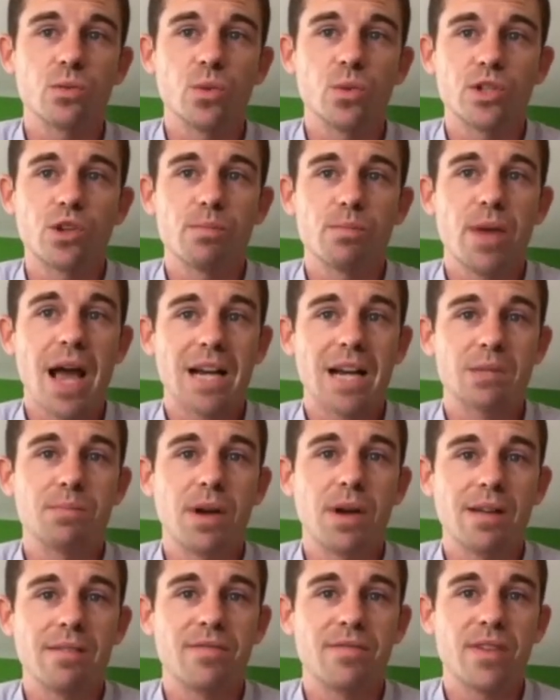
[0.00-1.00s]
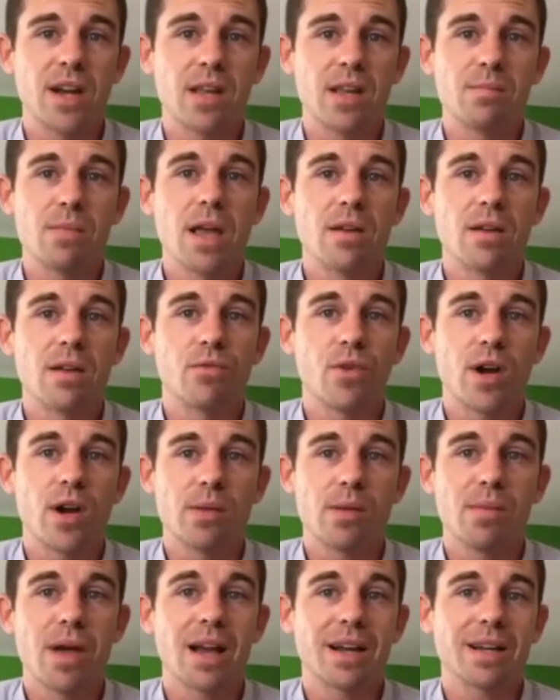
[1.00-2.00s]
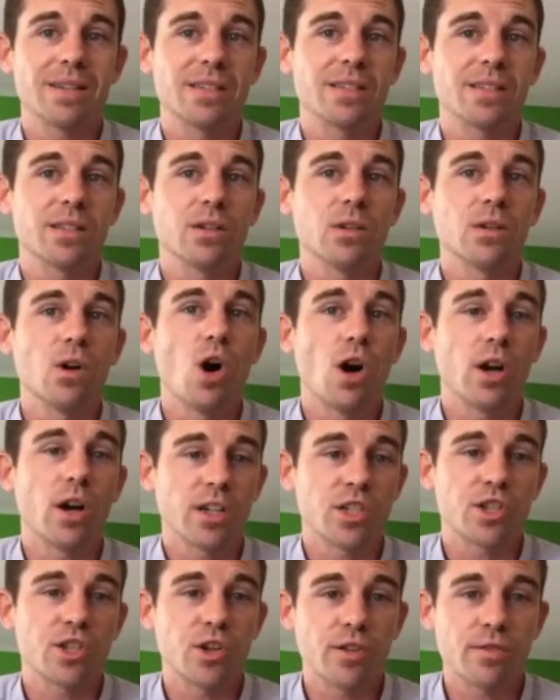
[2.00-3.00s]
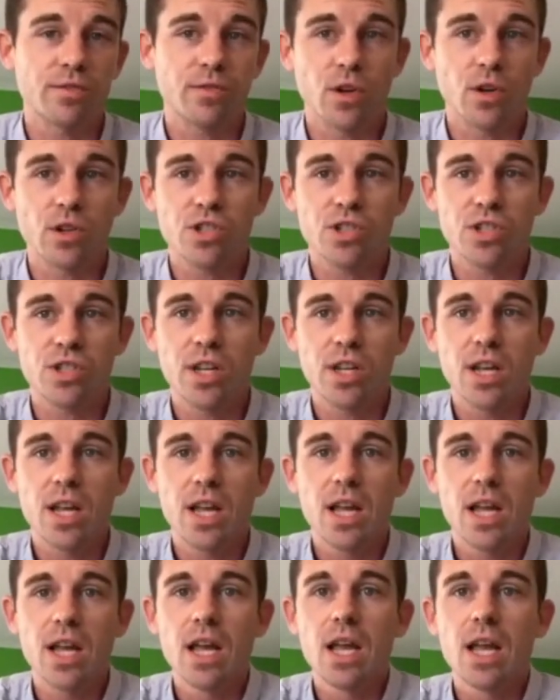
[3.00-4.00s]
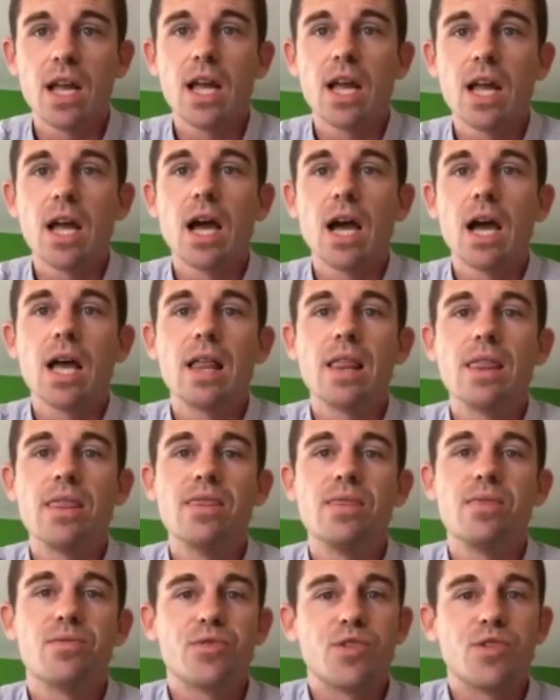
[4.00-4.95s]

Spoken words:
which are backed by Fannie Mae and Freddie Mac, until August 31st.